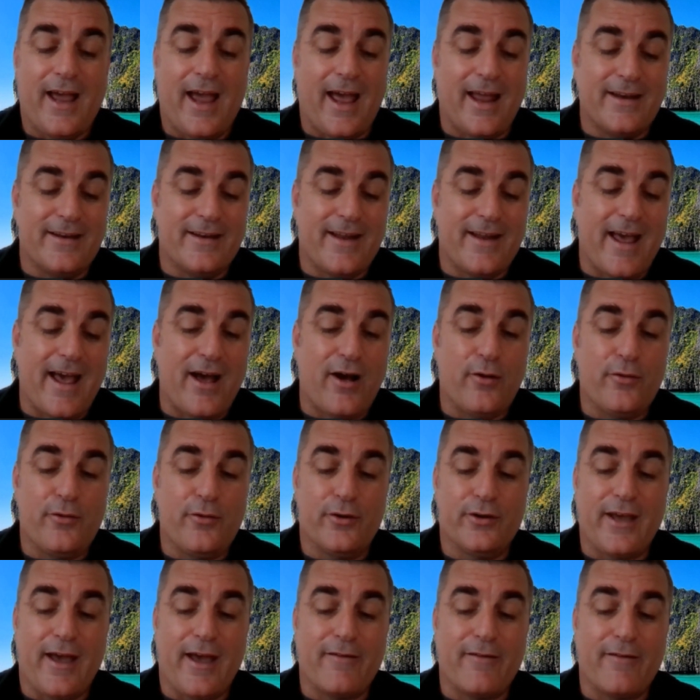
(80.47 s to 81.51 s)
And now
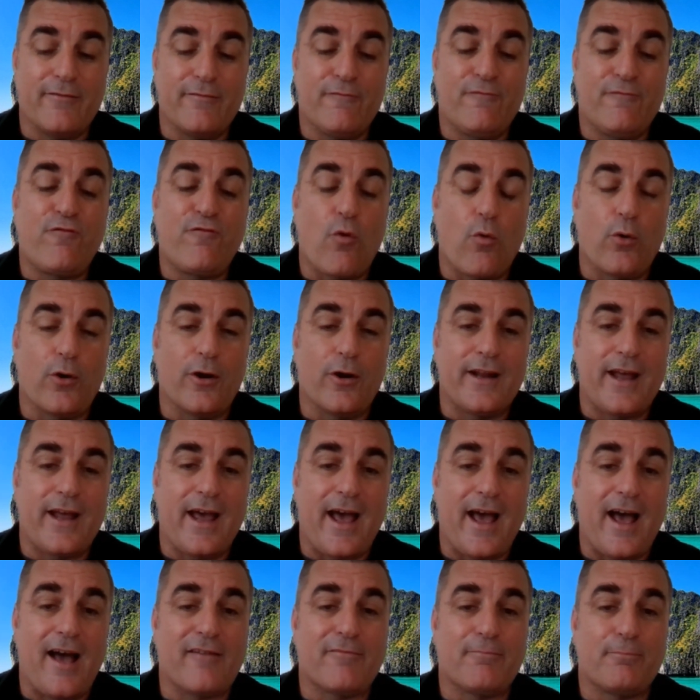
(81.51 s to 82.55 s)
they're getting
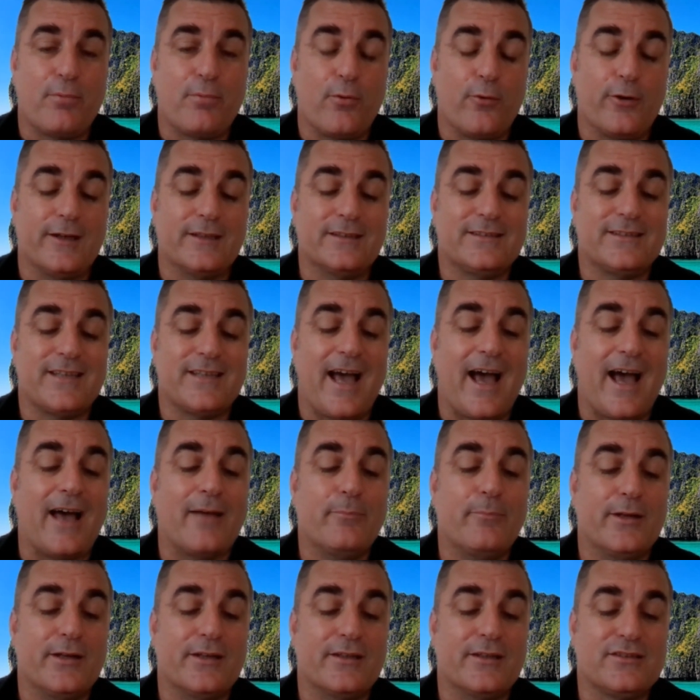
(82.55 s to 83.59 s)
4.5 points
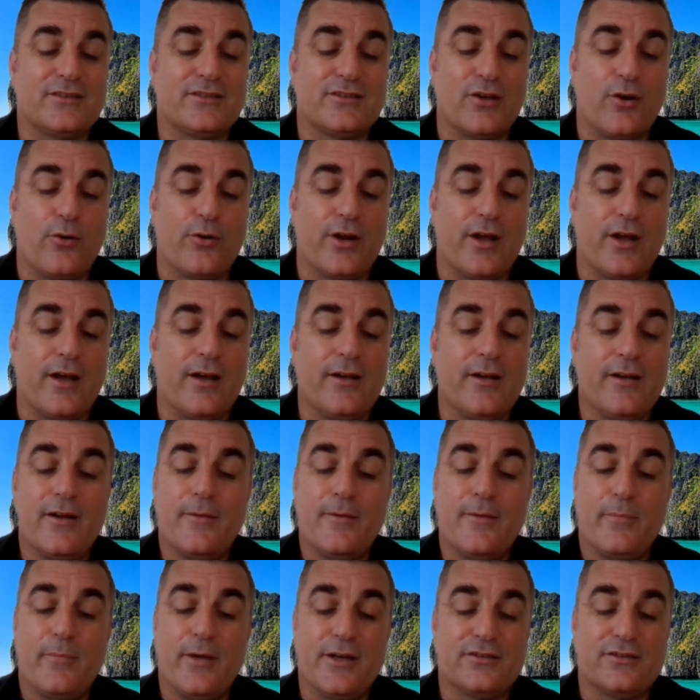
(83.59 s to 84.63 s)
at Minnesota.
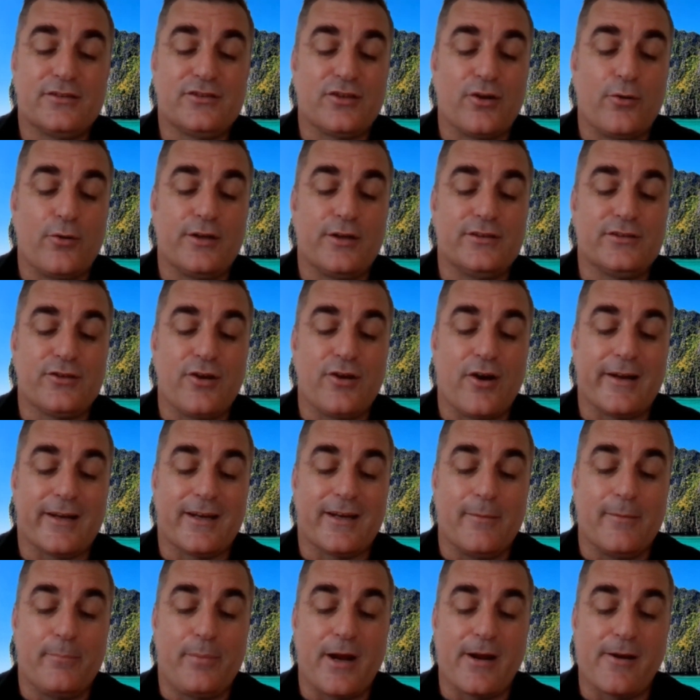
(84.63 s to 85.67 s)
Minnesota has got a
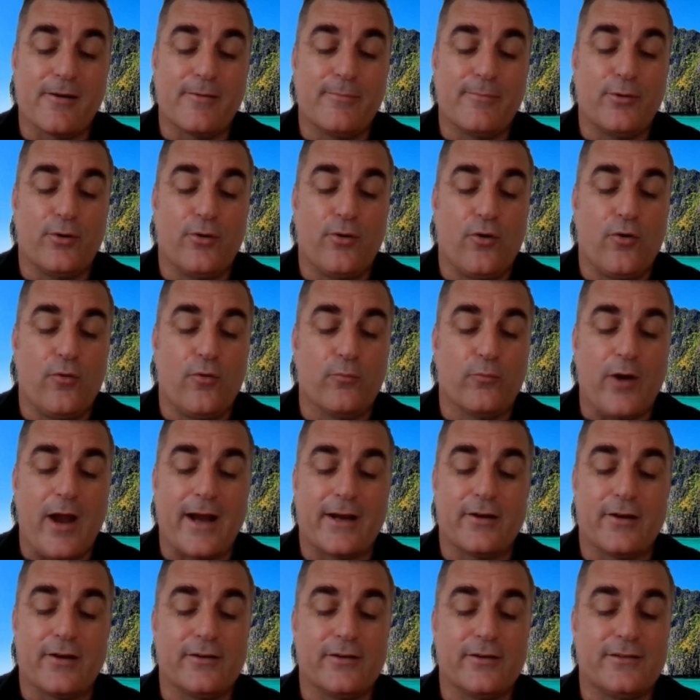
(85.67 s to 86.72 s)
comparable home
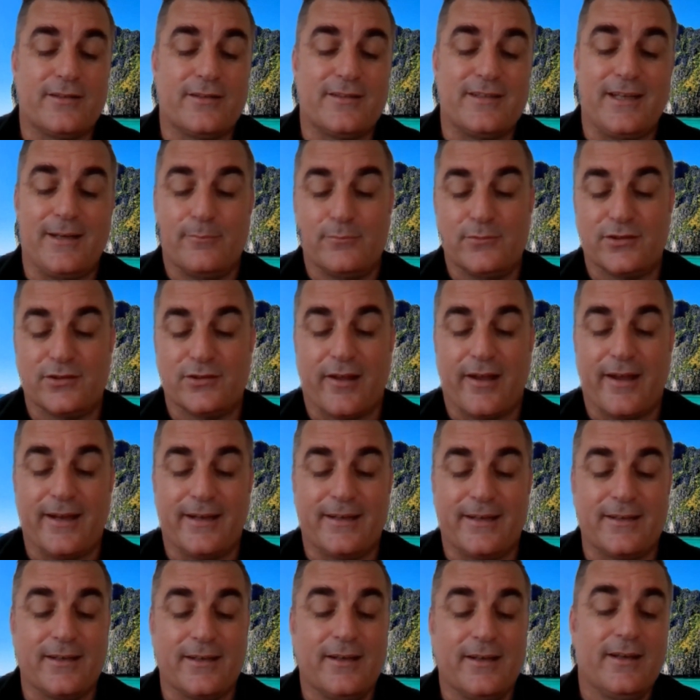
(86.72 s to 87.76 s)
record to teams
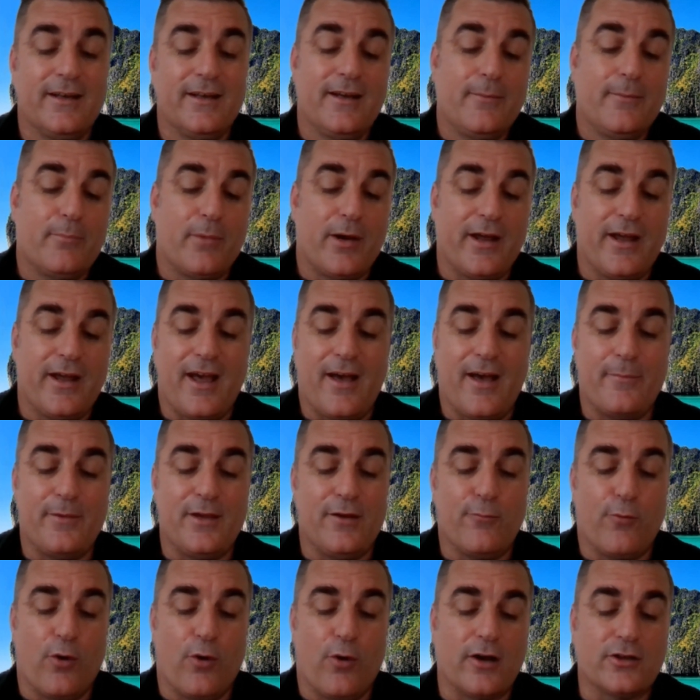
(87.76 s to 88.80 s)
like
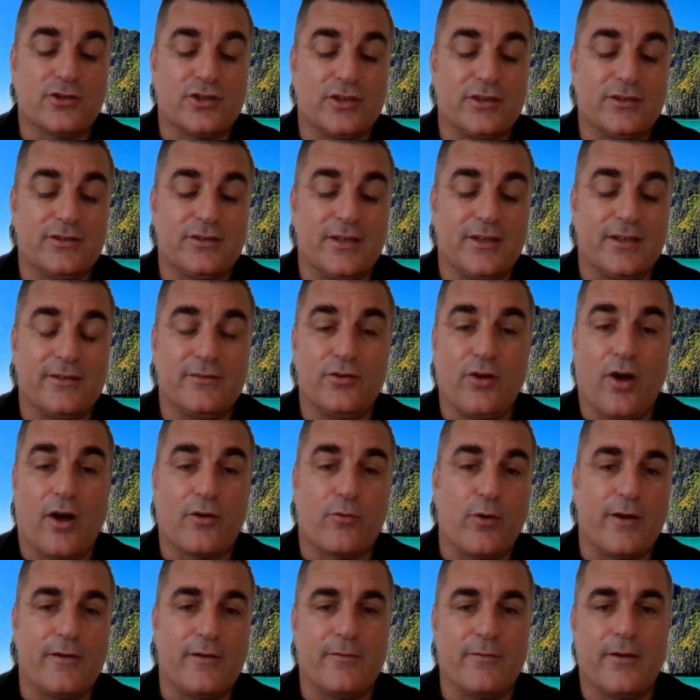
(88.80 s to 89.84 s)
Miami, Washington,
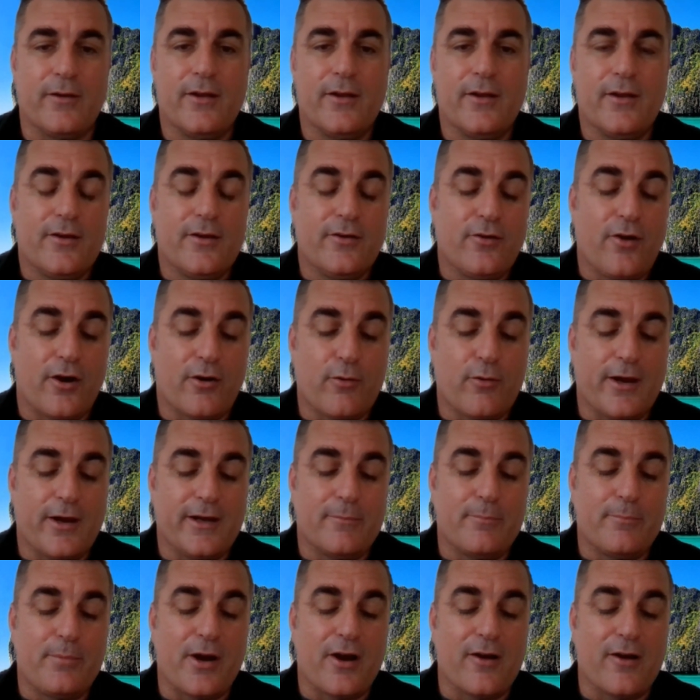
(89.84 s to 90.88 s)
not quite
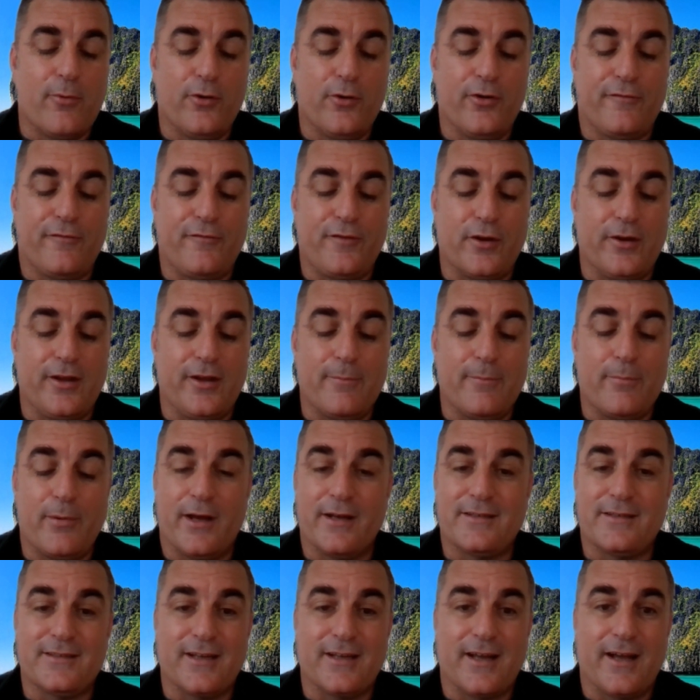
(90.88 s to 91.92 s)
comparable to Philly,
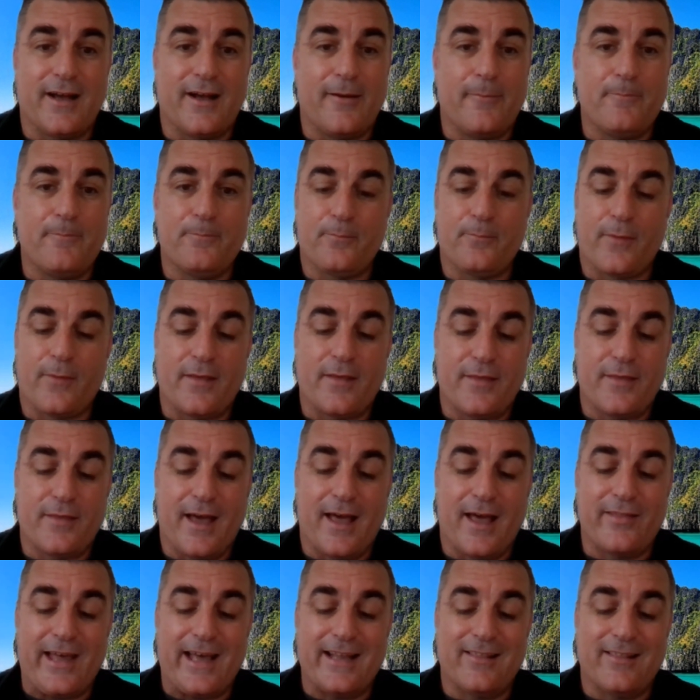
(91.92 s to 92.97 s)
but
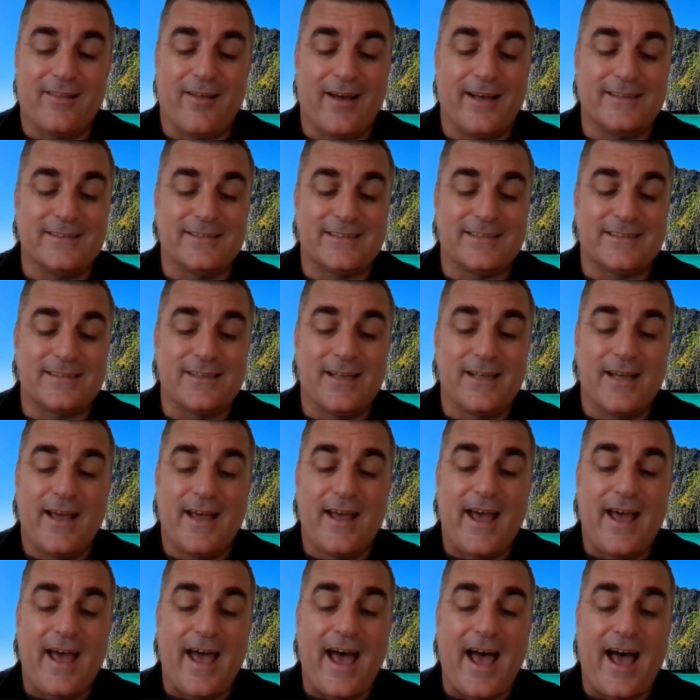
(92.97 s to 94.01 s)
that line's
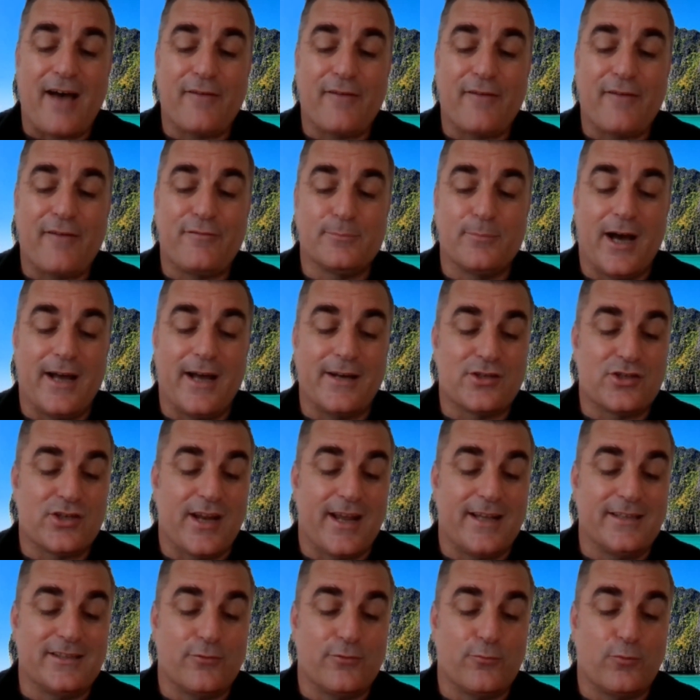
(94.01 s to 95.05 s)
half as much
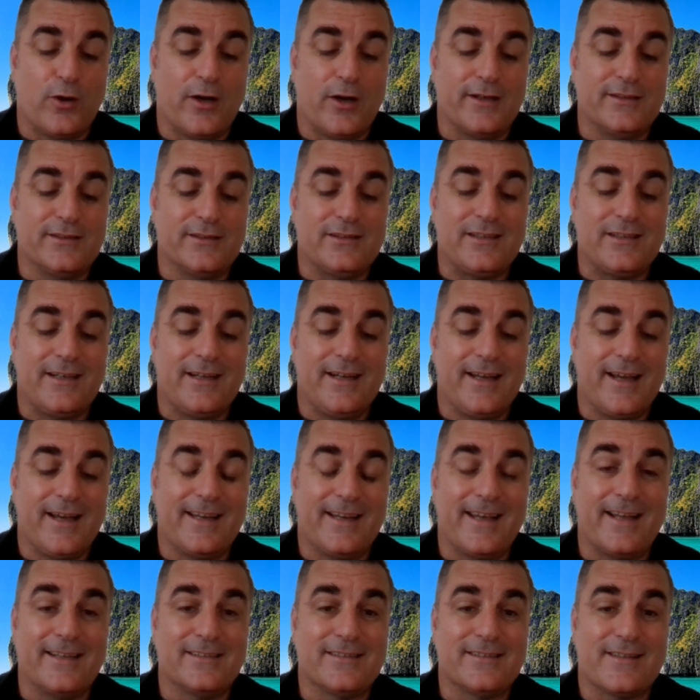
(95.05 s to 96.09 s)
as it was
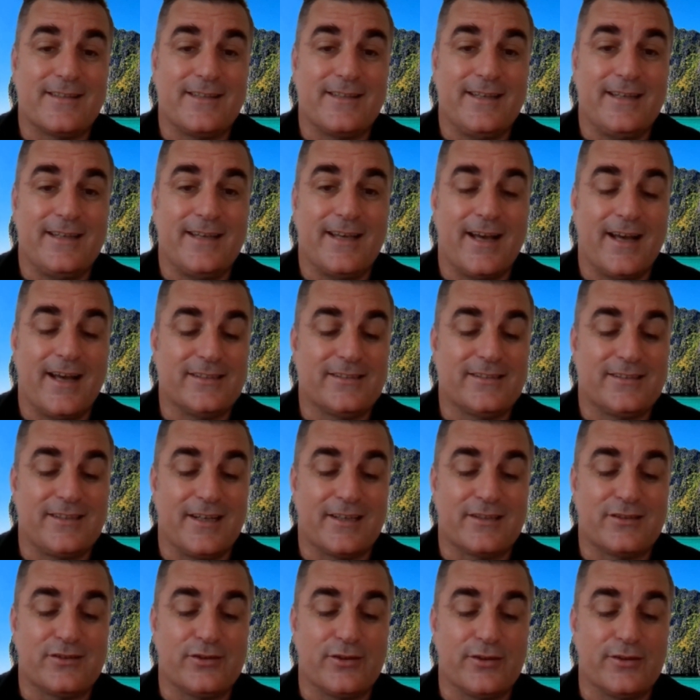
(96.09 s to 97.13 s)
against the
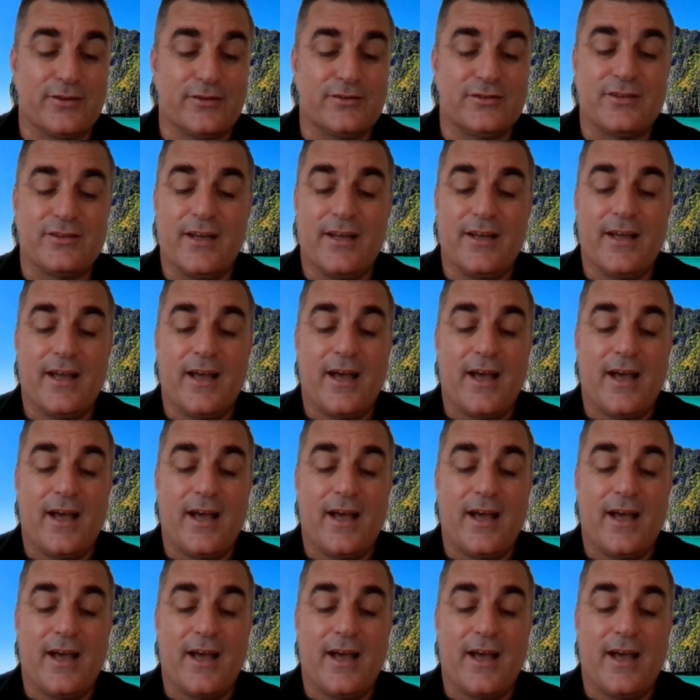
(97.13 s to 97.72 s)
Sixers.